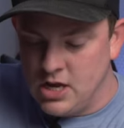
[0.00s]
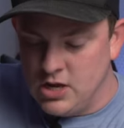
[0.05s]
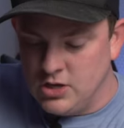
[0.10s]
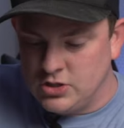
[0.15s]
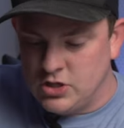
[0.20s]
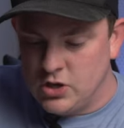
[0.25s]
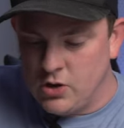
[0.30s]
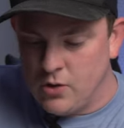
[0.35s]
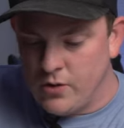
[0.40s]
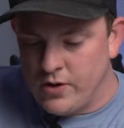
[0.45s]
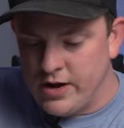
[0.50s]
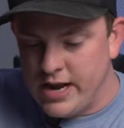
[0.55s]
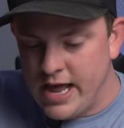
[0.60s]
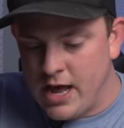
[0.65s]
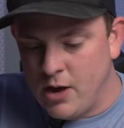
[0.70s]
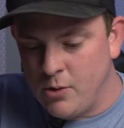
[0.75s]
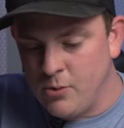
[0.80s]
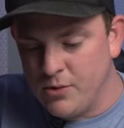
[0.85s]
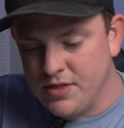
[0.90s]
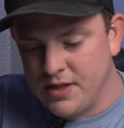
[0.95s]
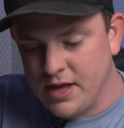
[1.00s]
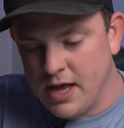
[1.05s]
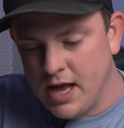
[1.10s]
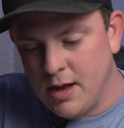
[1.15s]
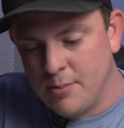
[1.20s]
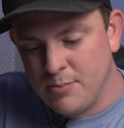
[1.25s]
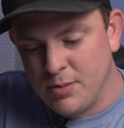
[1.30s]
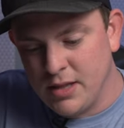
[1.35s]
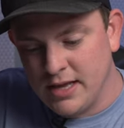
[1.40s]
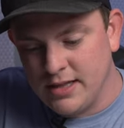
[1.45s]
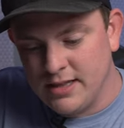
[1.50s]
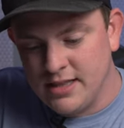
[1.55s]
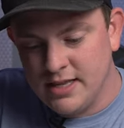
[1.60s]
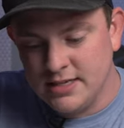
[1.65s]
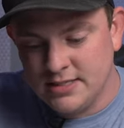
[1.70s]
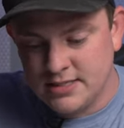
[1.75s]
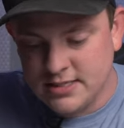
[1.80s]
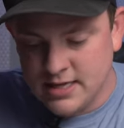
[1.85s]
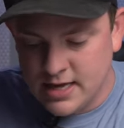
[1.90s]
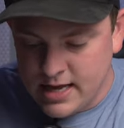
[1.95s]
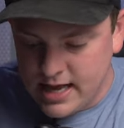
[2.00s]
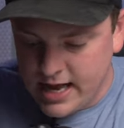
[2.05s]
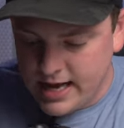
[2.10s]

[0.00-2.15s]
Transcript: So now with it up like this,